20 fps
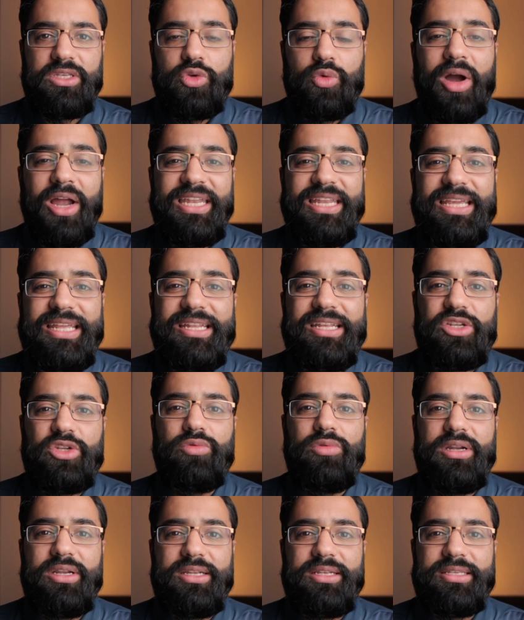So I needed
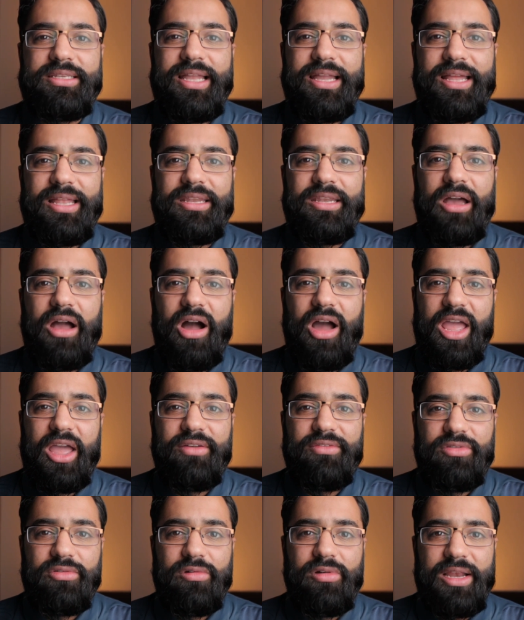to understand
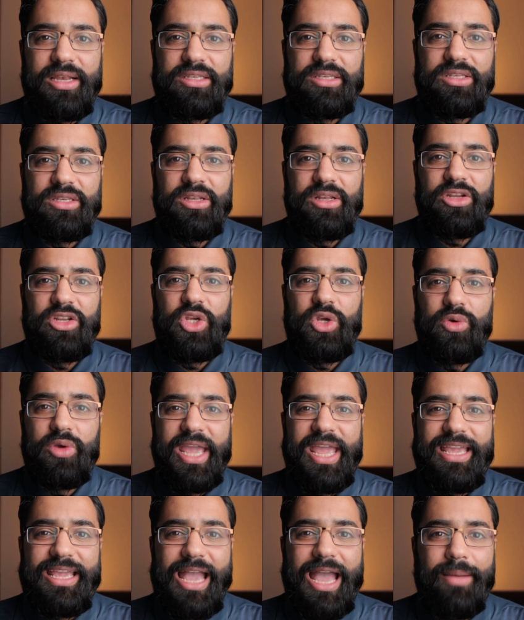IFRS,
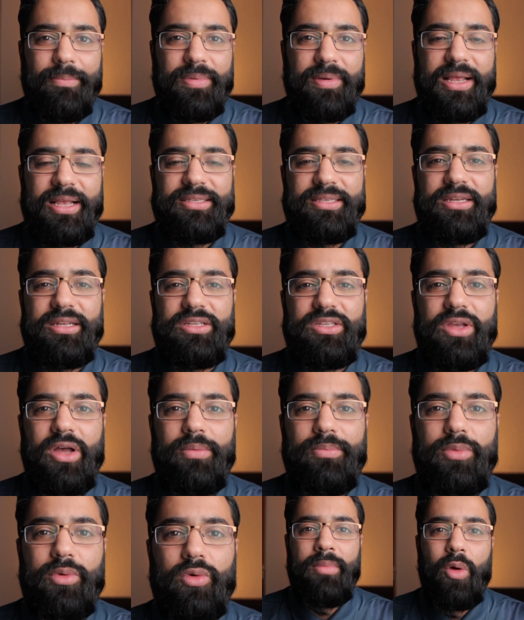UK GAAP as an
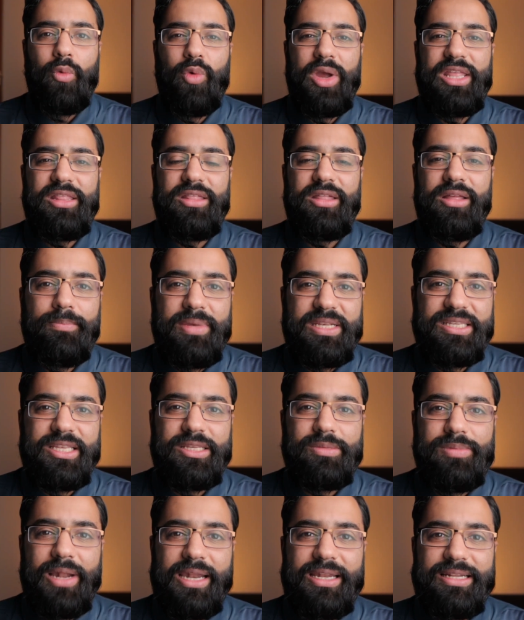example. But with
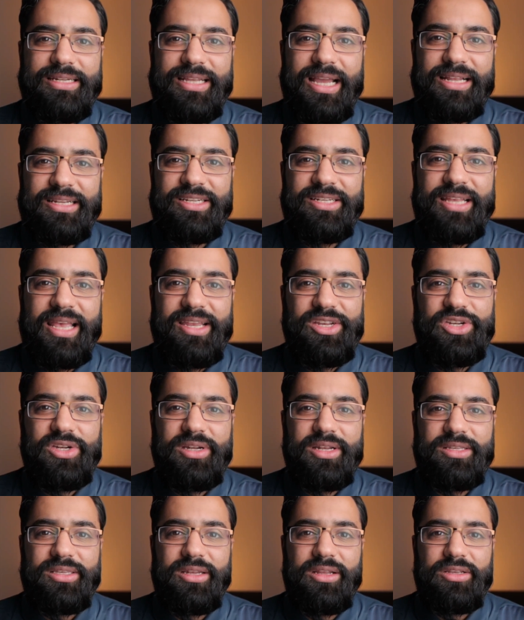business planning
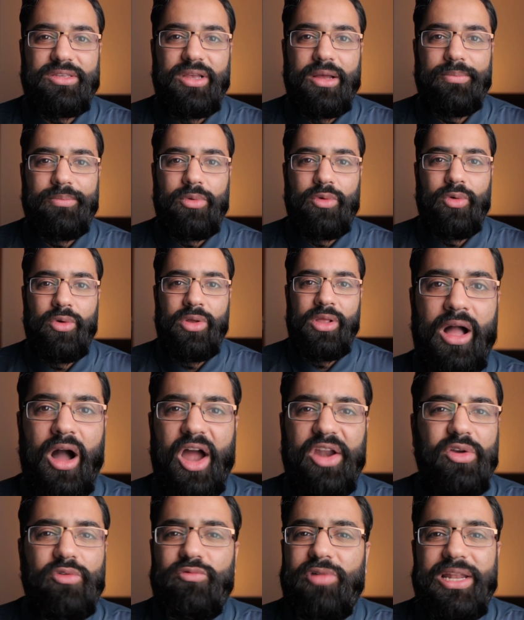taxation as an example,
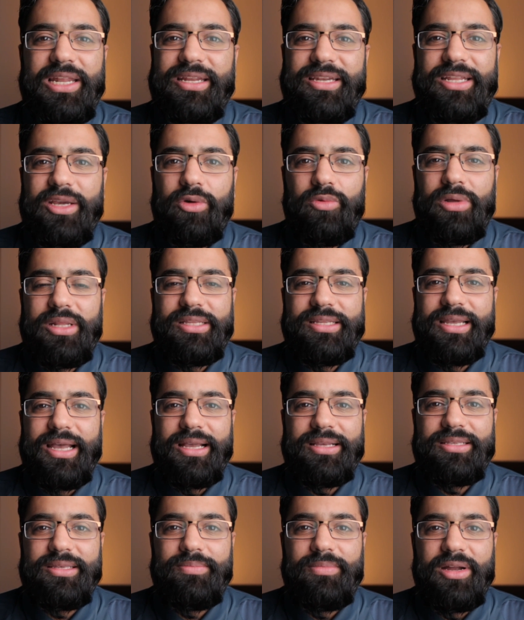I don't really deal with
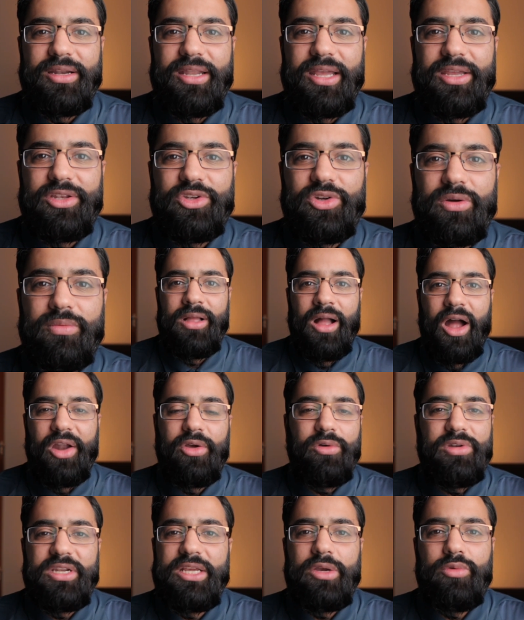tax in my day job. I
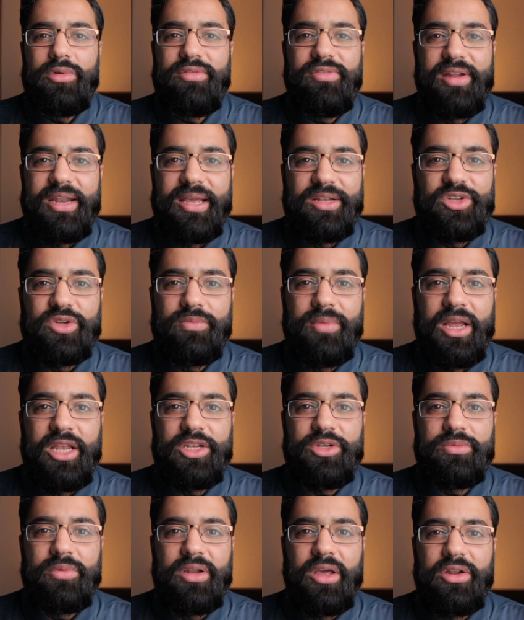don't deal with financial
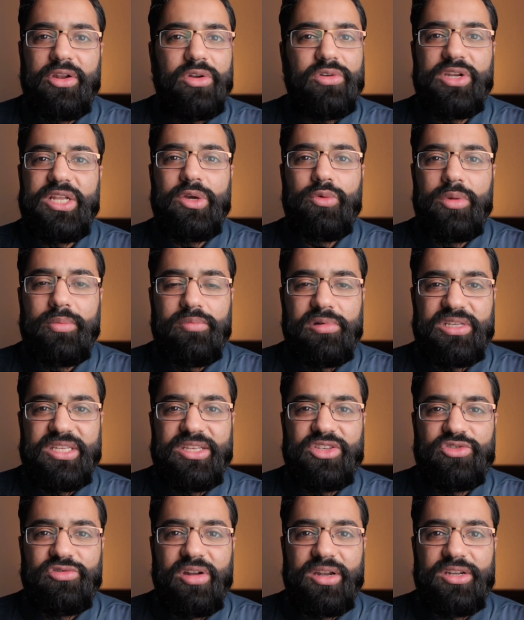management. I don't deal with
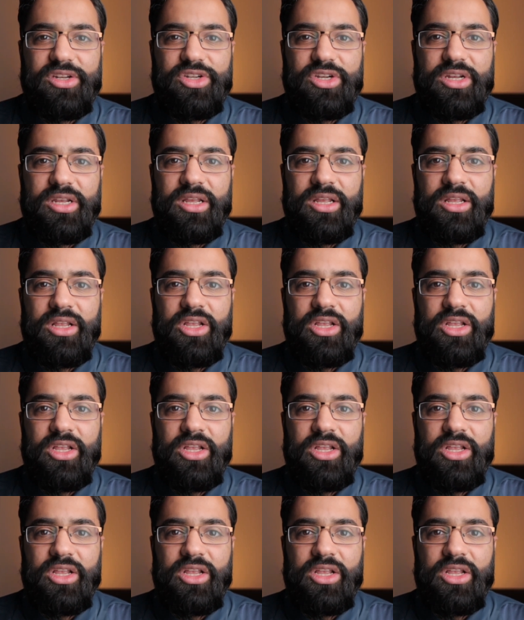business strategy.